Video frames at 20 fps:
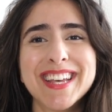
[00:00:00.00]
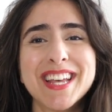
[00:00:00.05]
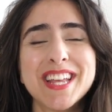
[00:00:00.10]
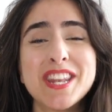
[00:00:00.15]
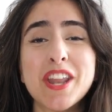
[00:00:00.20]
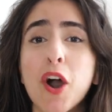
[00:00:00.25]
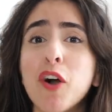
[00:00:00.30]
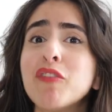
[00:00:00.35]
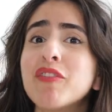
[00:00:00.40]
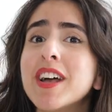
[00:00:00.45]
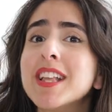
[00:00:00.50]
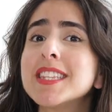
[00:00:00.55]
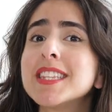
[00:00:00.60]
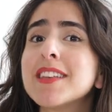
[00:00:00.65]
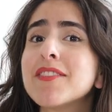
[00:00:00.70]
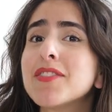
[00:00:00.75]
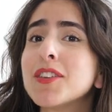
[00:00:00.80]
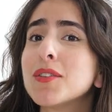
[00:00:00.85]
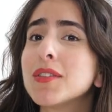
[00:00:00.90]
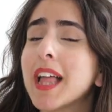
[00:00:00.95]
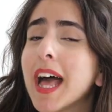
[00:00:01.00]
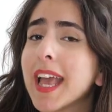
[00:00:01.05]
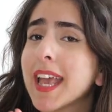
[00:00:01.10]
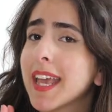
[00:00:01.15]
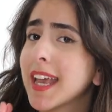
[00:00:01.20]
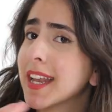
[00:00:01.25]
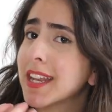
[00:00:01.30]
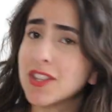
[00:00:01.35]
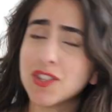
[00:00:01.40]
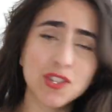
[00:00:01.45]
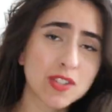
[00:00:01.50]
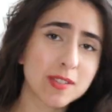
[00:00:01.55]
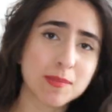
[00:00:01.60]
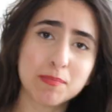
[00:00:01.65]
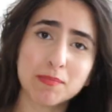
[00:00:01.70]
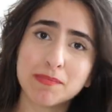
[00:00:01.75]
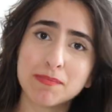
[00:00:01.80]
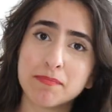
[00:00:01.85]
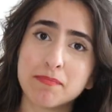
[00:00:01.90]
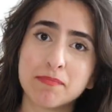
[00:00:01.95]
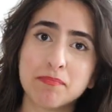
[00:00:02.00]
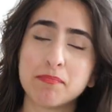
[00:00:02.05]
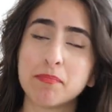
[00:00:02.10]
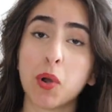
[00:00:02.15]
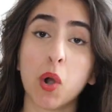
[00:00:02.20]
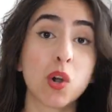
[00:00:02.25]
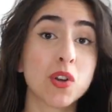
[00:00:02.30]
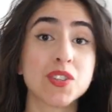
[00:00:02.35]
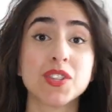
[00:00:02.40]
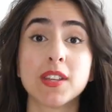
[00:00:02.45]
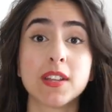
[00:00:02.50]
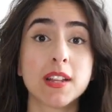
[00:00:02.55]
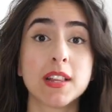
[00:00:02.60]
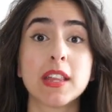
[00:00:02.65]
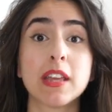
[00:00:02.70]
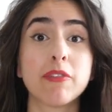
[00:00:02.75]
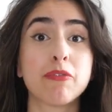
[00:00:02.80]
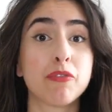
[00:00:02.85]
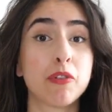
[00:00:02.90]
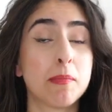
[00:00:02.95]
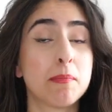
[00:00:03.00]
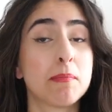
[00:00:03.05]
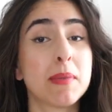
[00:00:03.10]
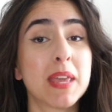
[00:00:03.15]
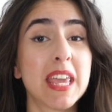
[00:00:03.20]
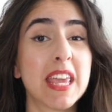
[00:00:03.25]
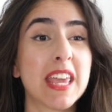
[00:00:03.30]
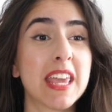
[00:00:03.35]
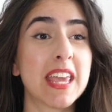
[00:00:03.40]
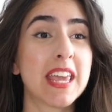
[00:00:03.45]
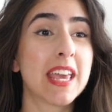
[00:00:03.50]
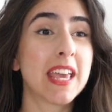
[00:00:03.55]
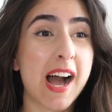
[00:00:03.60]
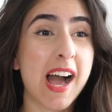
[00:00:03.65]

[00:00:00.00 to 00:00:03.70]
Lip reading: No offense if you like it, it's just personally for me,